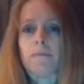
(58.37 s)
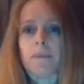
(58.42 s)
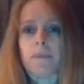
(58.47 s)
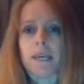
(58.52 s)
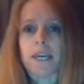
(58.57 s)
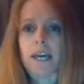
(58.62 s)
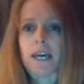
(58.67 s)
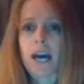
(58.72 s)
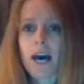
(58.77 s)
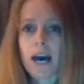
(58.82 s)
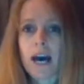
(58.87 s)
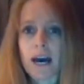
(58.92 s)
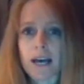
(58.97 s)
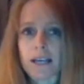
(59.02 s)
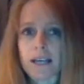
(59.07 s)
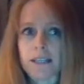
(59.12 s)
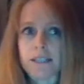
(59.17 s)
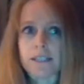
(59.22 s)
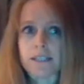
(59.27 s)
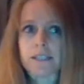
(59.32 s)

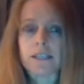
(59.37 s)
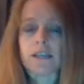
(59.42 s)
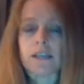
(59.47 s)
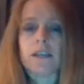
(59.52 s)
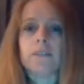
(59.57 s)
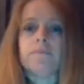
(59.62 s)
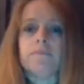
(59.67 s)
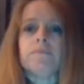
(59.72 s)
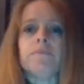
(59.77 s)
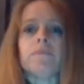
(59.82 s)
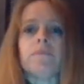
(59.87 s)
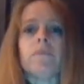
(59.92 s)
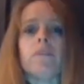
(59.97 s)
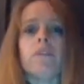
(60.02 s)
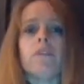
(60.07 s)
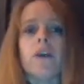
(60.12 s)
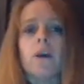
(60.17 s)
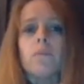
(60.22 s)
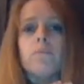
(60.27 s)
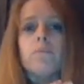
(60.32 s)
because
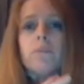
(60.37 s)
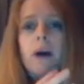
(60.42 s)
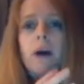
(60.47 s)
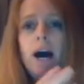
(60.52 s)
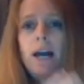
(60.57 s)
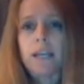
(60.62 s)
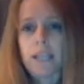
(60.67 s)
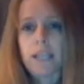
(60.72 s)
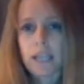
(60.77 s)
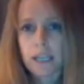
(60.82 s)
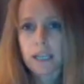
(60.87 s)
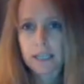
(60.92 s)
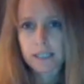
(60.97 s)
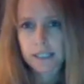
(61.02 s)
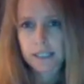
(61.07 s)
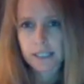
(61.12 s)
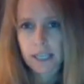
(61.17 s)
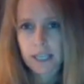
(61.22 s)
their body, in a